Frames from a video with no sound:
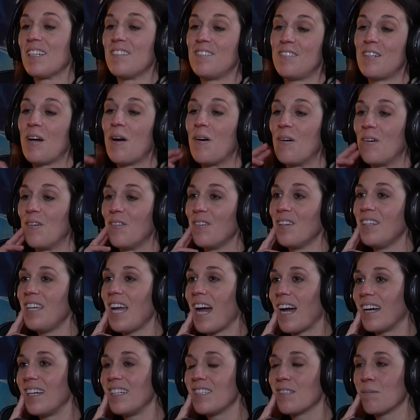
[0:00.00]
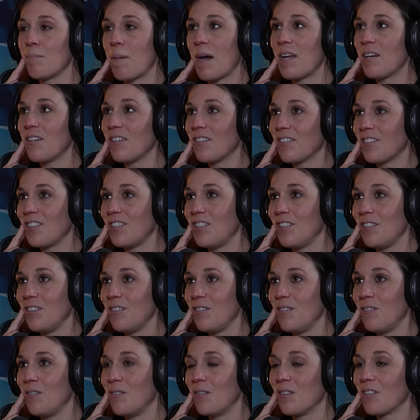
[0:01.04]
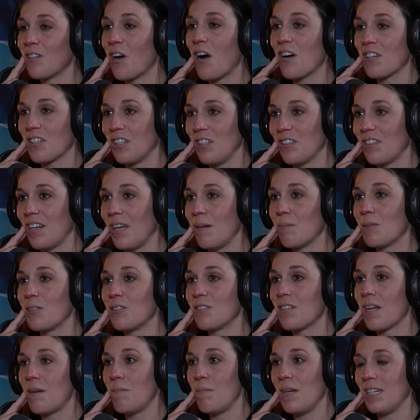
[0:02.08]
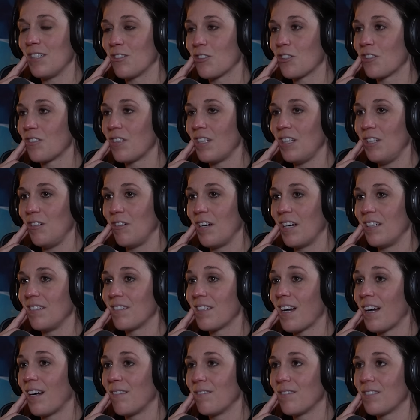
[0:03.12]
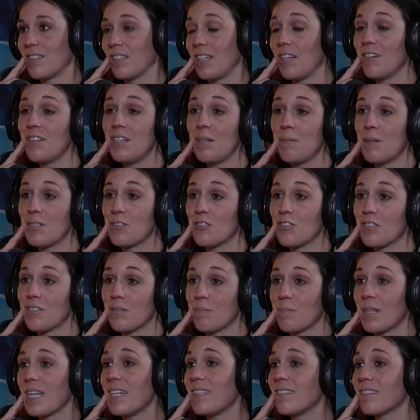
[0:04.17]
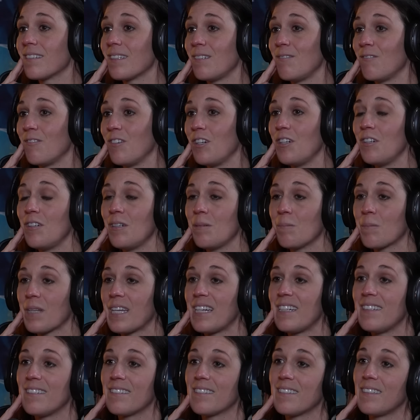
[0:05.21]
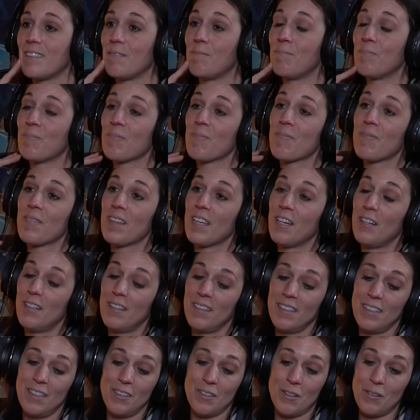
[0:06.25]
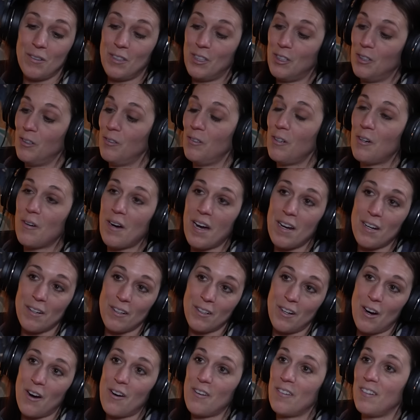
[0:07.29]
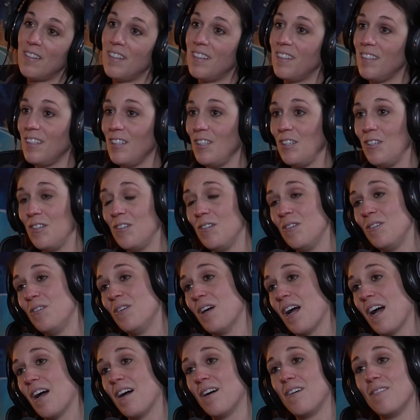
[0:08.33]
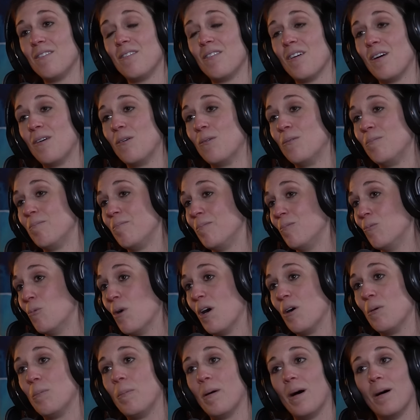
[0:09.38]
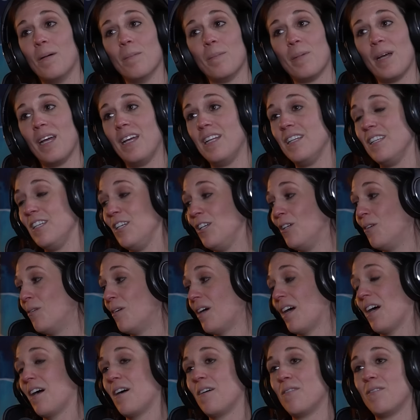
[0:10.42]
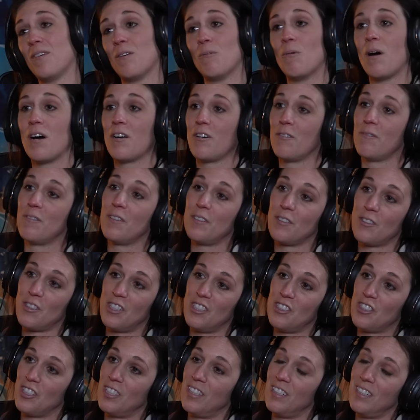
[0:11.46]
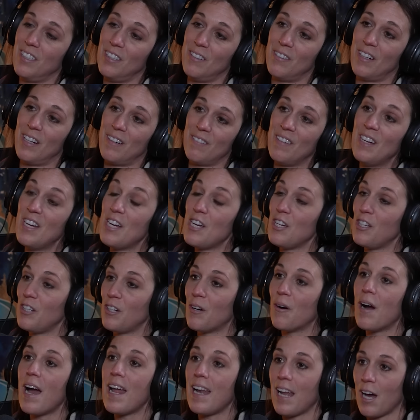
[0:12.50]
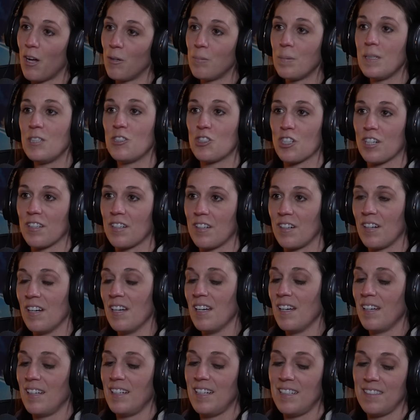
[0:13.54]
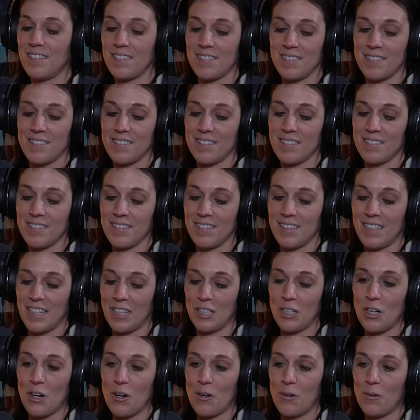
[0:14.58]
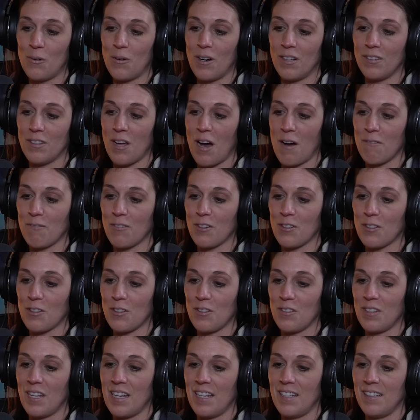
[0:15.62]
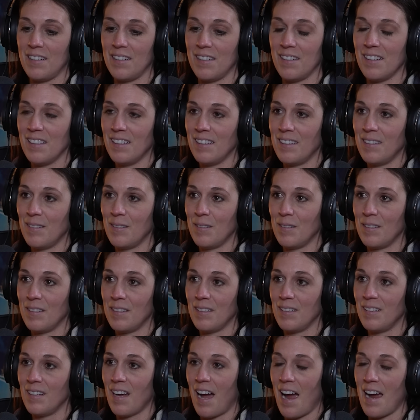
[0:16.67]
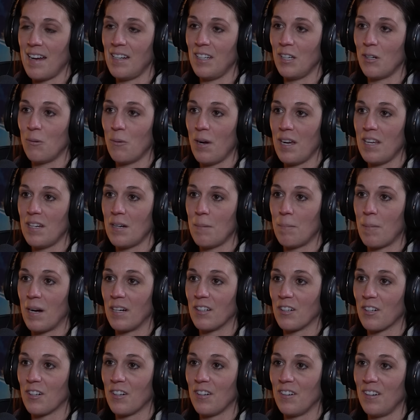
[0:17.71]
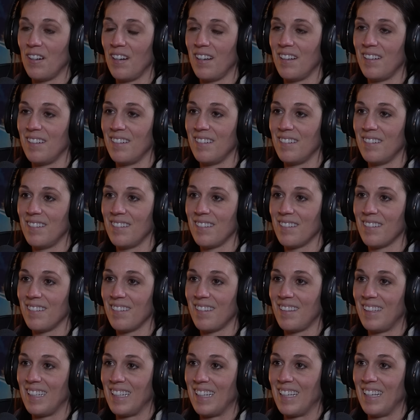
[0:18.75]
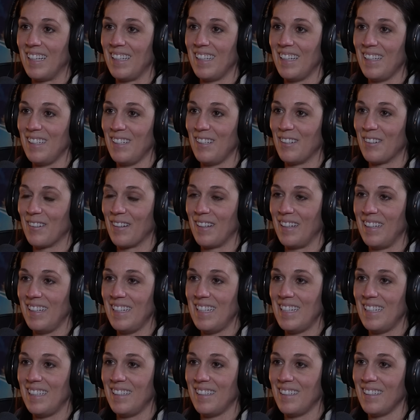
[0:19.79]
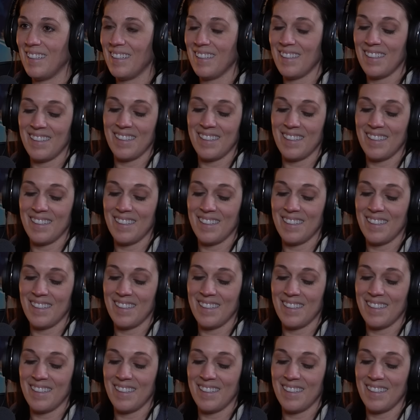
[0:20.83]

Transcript: So yeah, it's better to talk to your neighbors and make sure that you guys have security measures in place and food in place. And, you know how to garden and you have a well pump and you have a water filtration and you have, and help each other. It's going to go a lot further than hiding away in a bunker and thinking that you're going to eat